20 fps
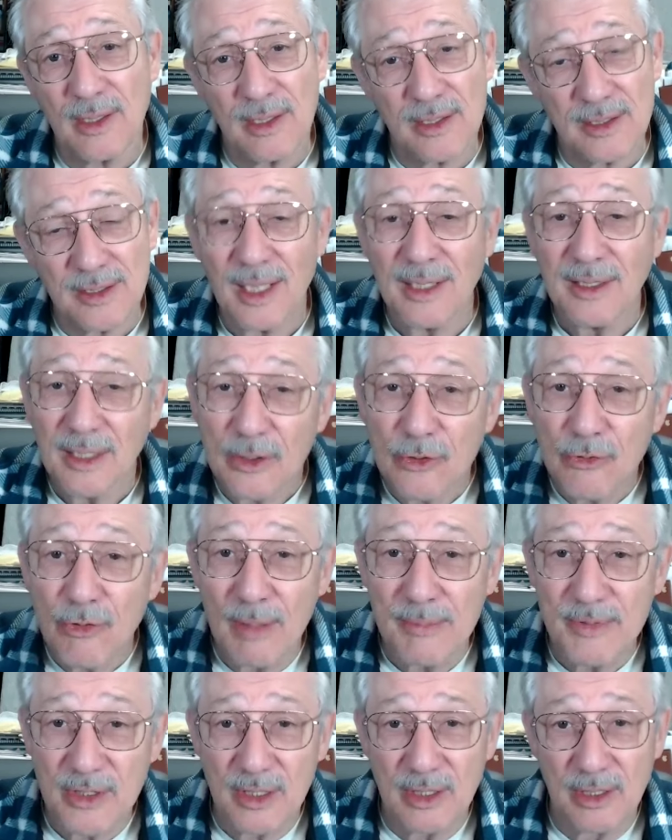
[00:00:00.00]
It's not that
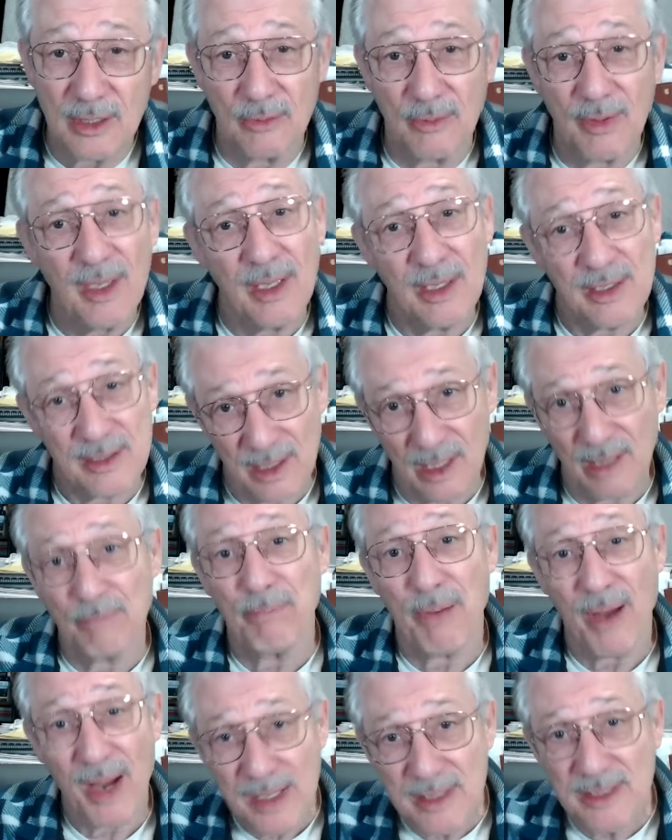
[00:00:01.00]
Trump's gonna win, it's that
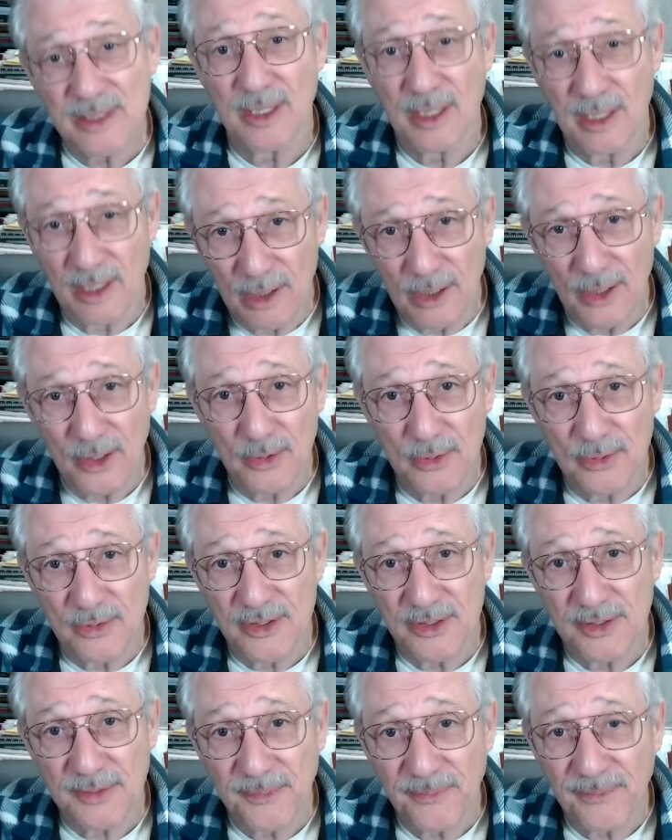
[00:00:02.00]
Biden's gonna
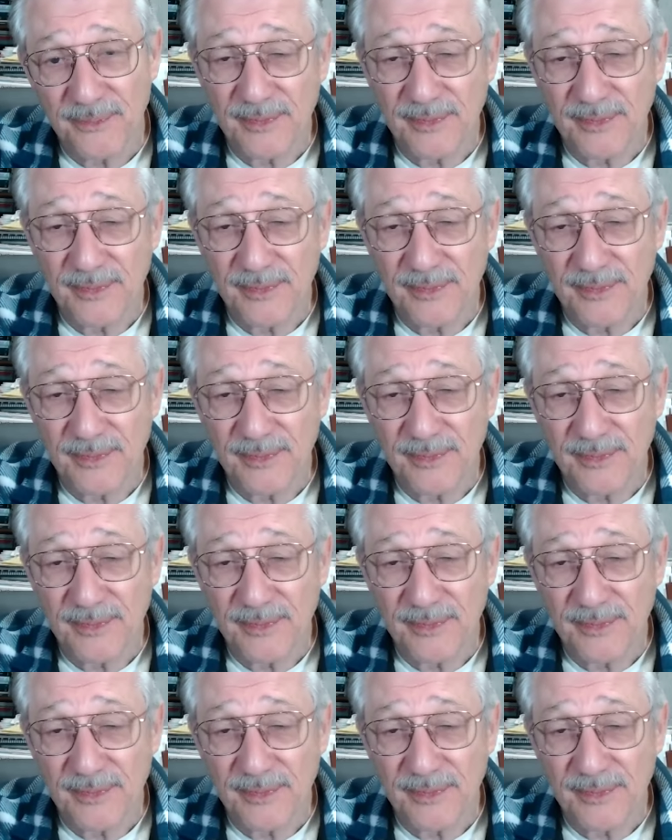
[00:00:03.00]
lose,